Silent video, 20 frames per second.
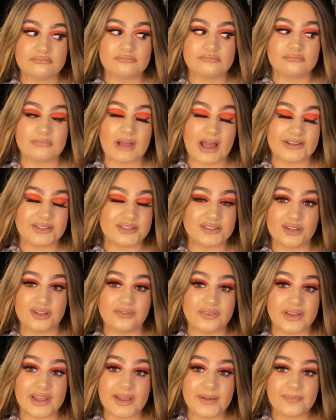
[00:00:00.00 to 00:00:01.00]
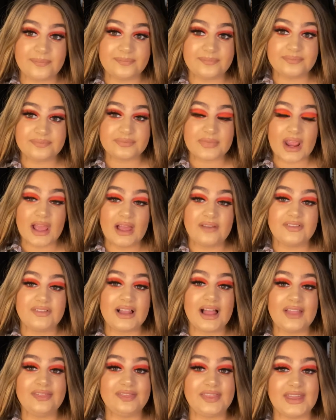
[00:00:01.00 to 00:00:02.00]
I just love it. I feel
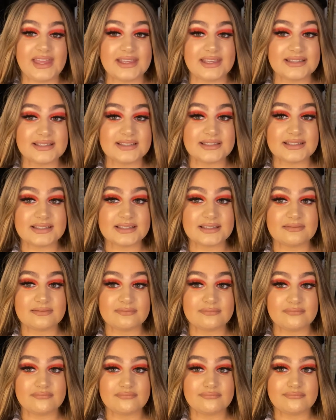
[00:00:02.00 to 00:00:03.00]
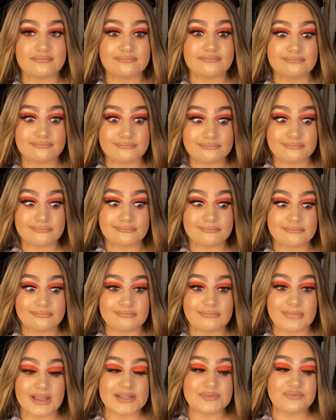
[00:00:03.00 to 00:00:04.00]
like this
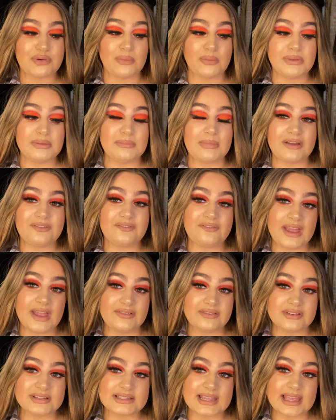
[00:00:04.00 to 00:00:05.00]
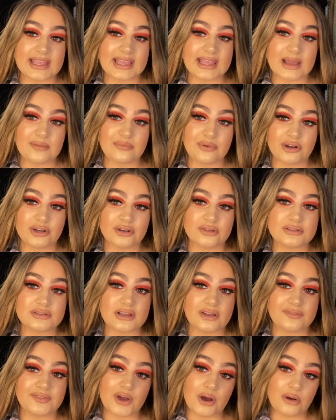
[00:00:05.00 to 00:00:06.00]
is probably my favourite skincare product
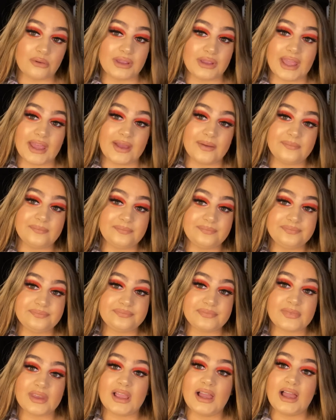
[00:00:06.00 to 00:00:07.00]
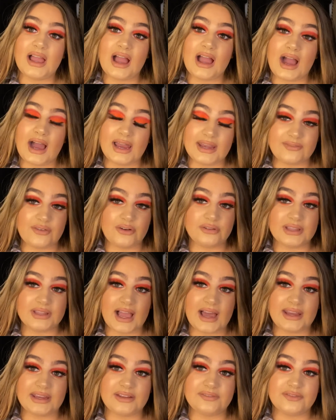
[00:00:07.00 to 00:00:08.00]
of the whole year. And I've only
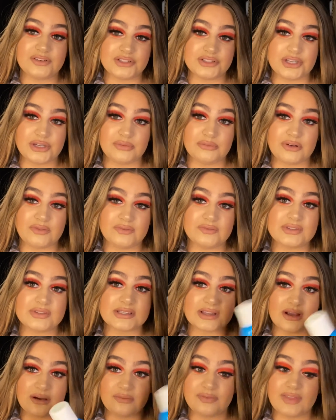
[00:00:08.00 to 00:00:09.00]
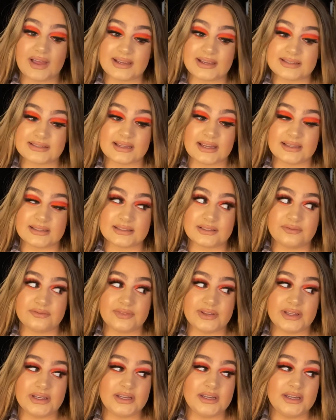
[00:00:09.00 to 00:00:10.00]
had it for two months, so that is saying
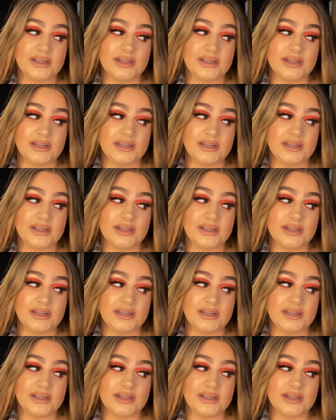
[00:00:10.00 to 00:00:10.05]
something.